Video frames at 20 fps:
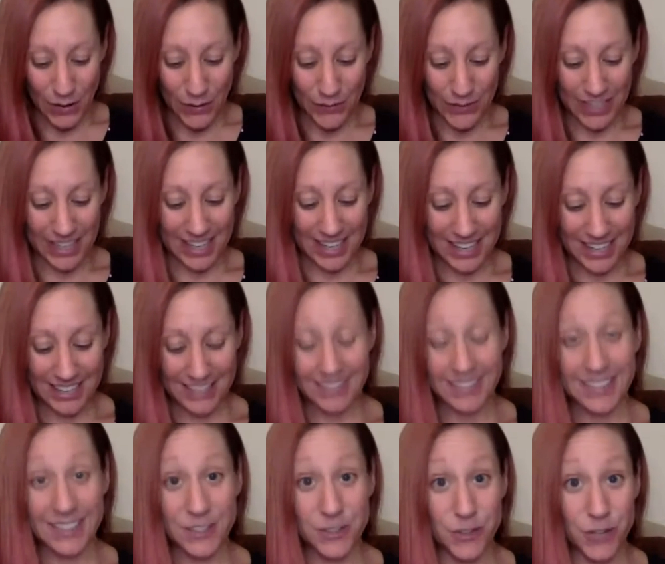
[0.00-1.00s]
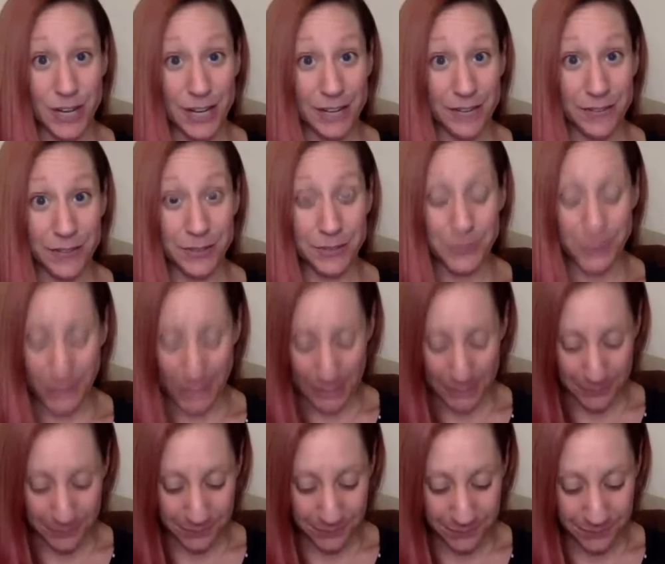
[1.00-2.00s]
Okay, let's try a few
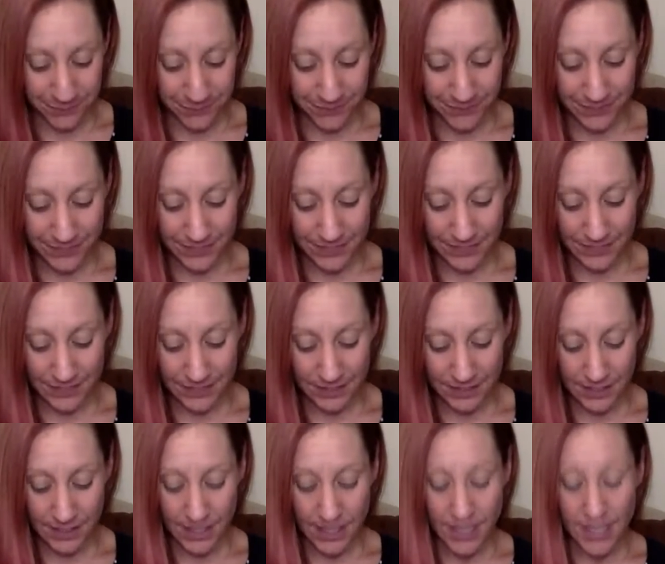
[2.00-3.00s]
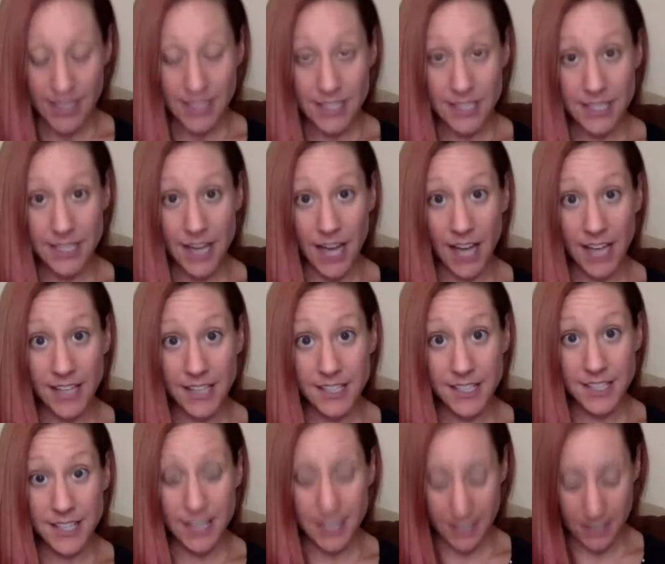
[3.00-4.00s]
more.
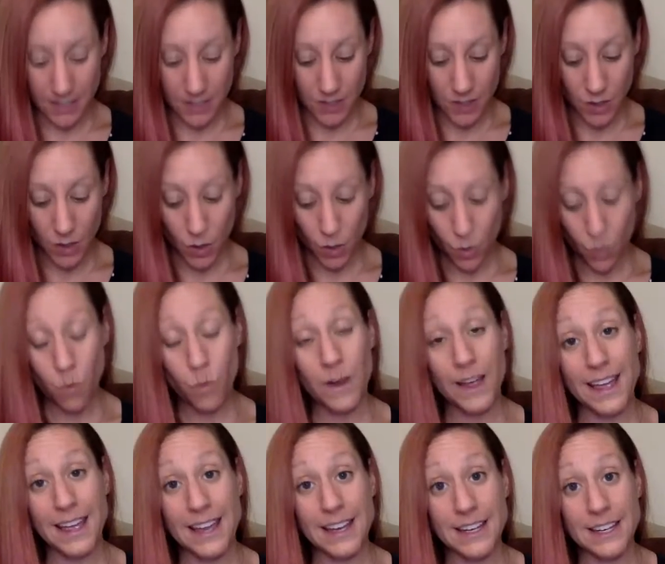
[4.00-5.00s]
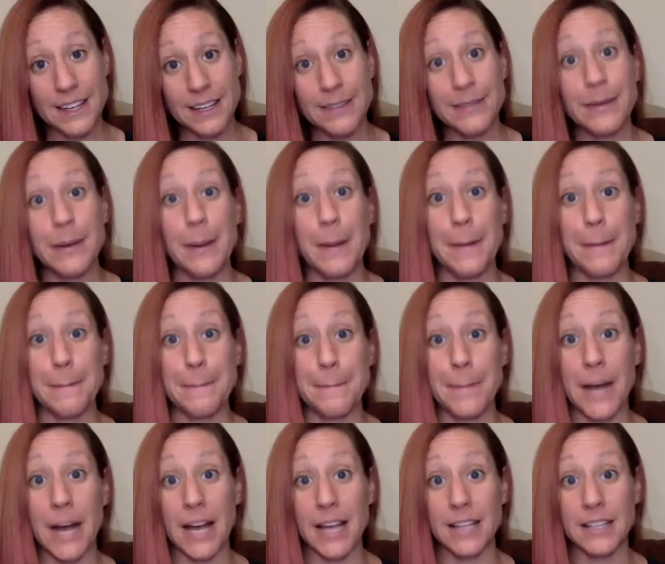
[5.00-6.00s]
Nut, win,
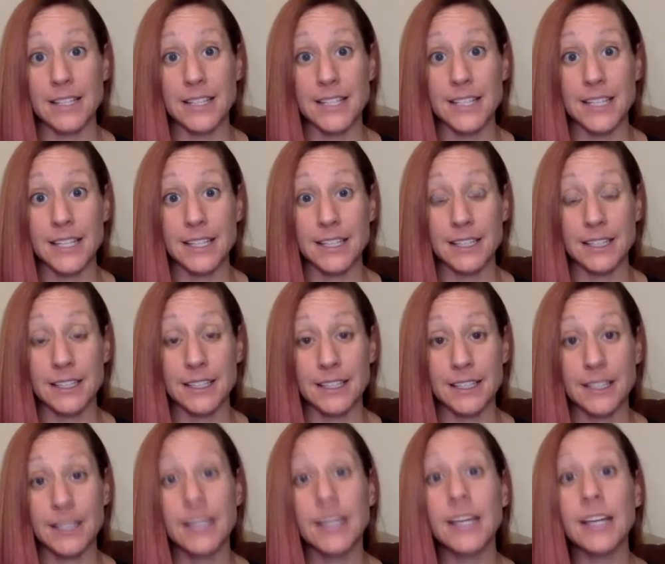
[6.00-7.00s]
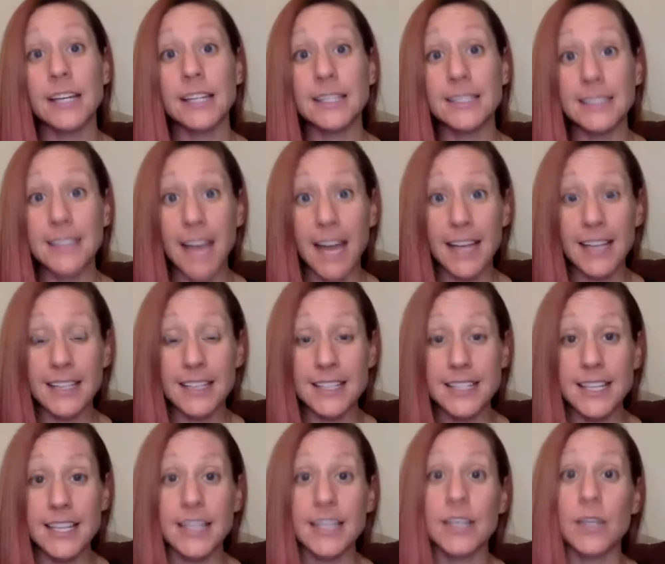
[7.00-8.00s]
but.
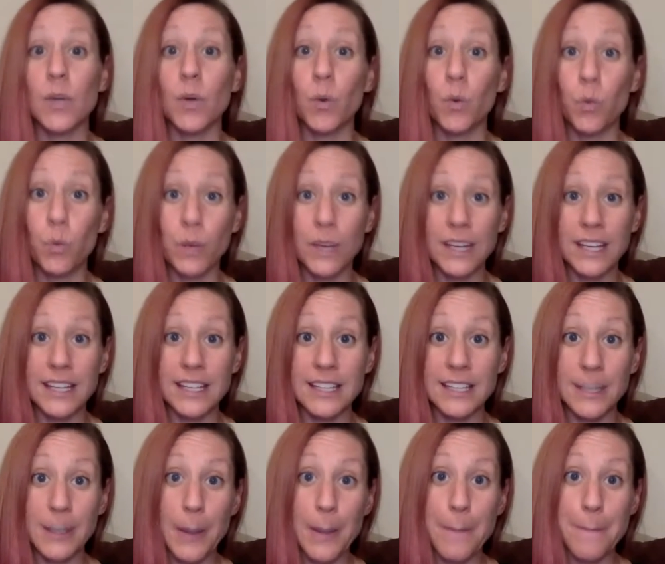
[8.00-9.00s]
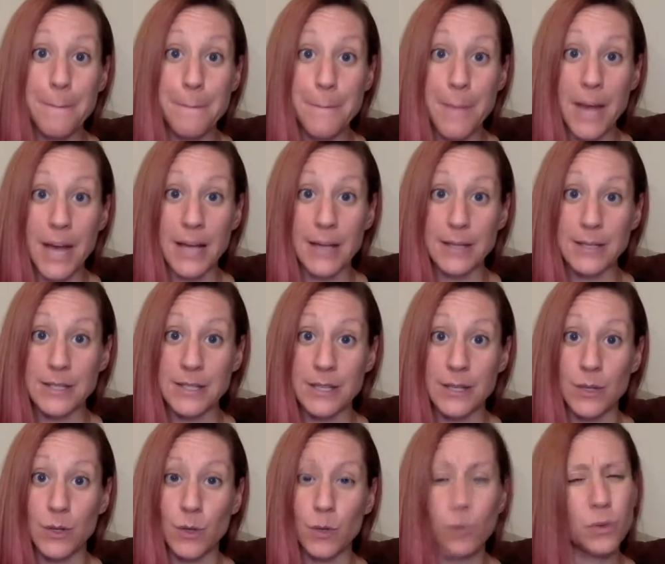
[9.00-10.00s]
Nut, win, but.
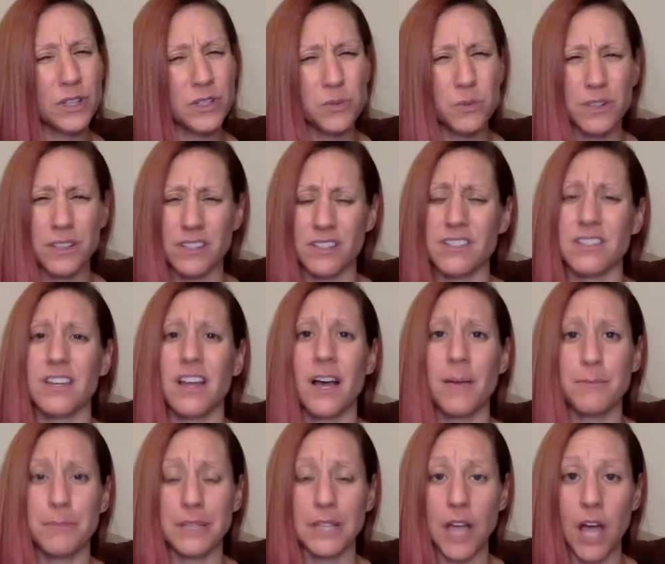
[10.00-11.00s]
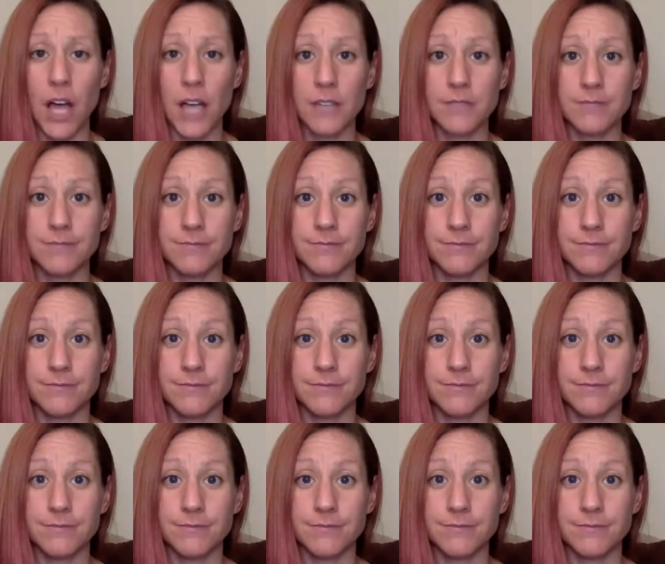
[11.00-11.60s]
Which word does not belong?